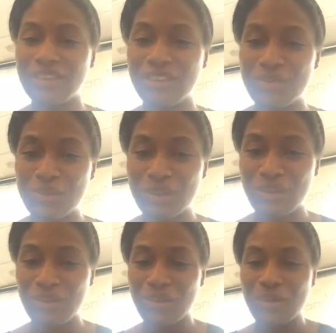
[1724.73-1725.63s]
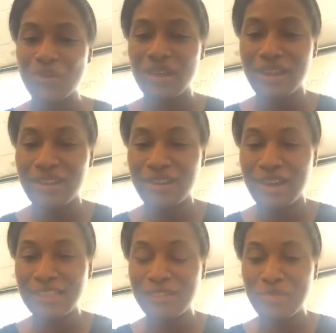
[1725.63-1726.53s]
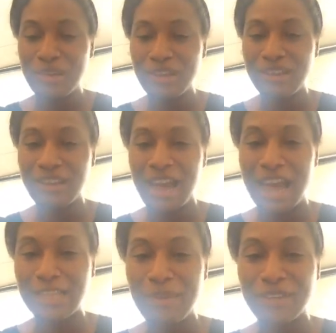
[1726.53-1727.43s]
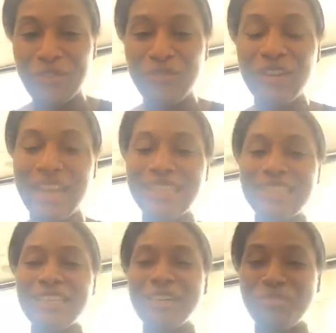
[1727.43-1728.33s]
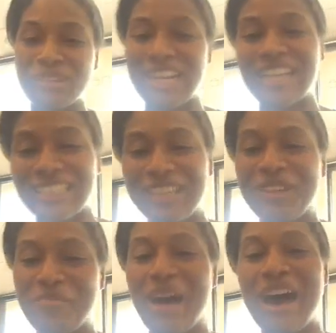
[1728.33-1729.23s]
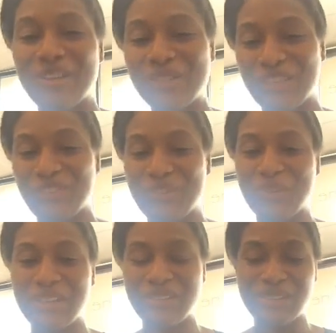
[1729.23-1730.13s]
then you really don't know that there has to be a, an aspect of finessing and protecting your bottles, if you will.